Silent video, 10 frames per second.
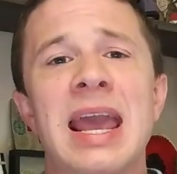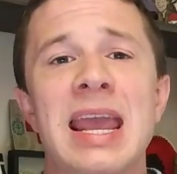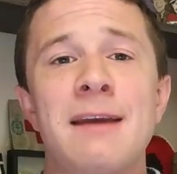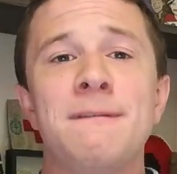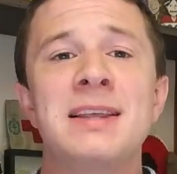
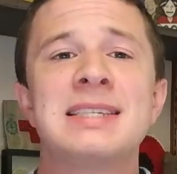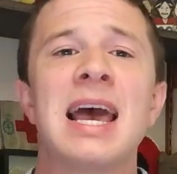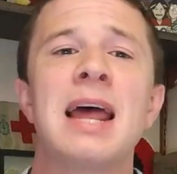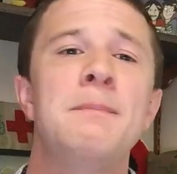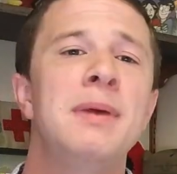If this
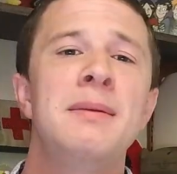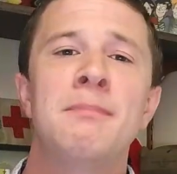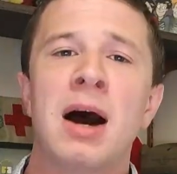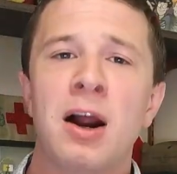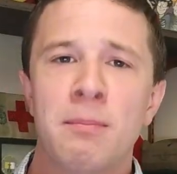had been
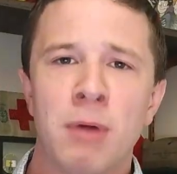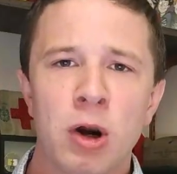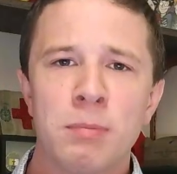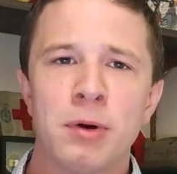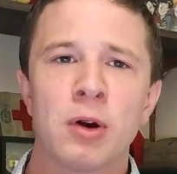
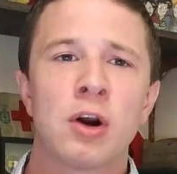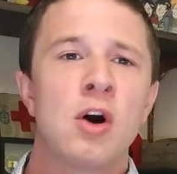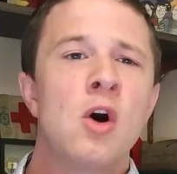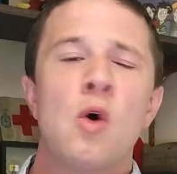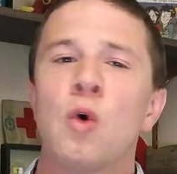Marburg
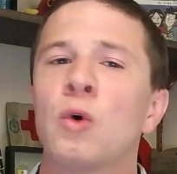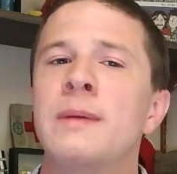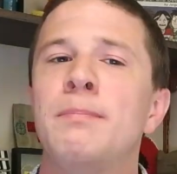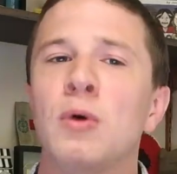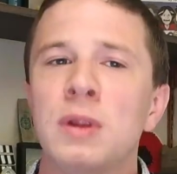or
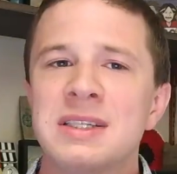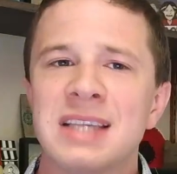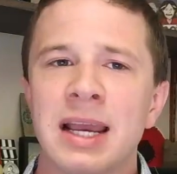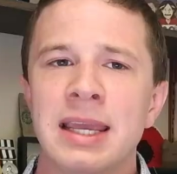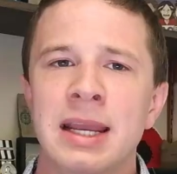Ebola
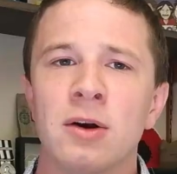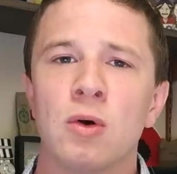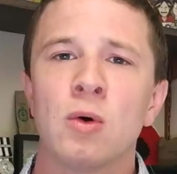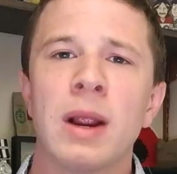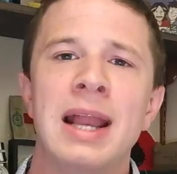Zaire
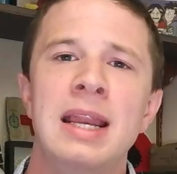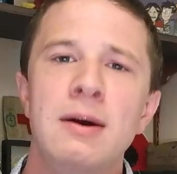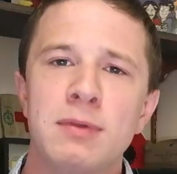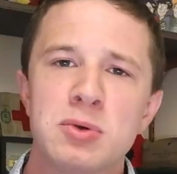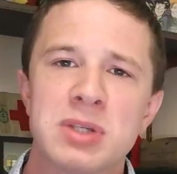or any
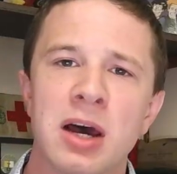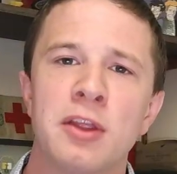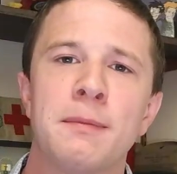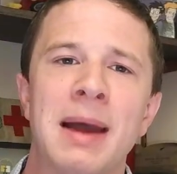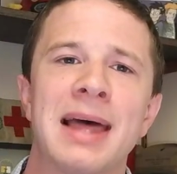of those
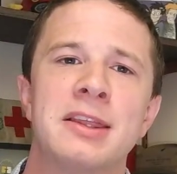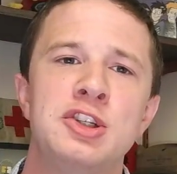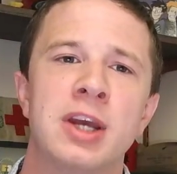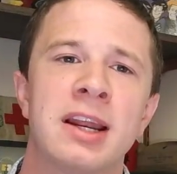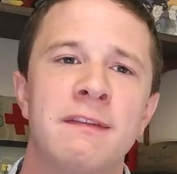other
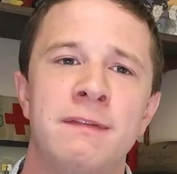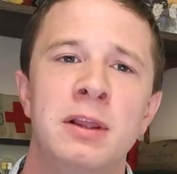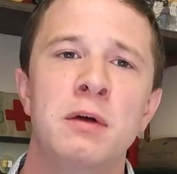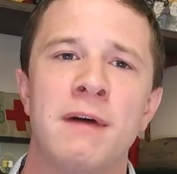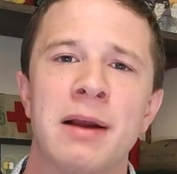pathogenic
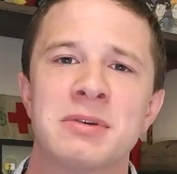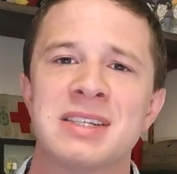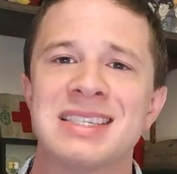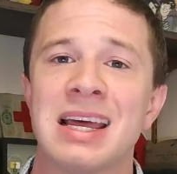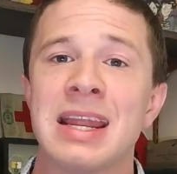
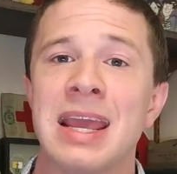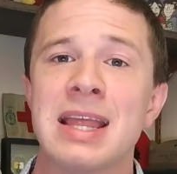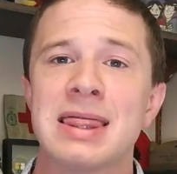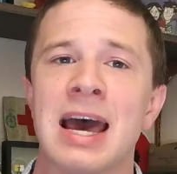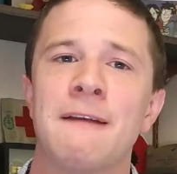filoviruses that
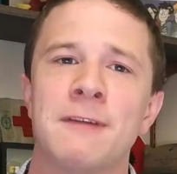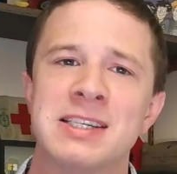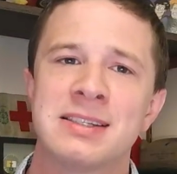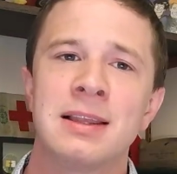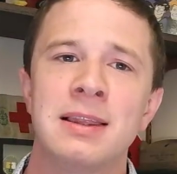hit that
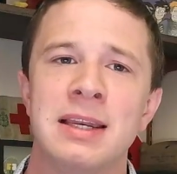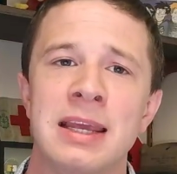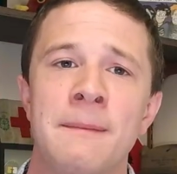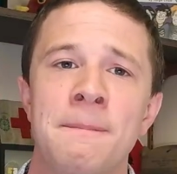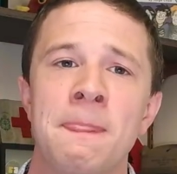facility,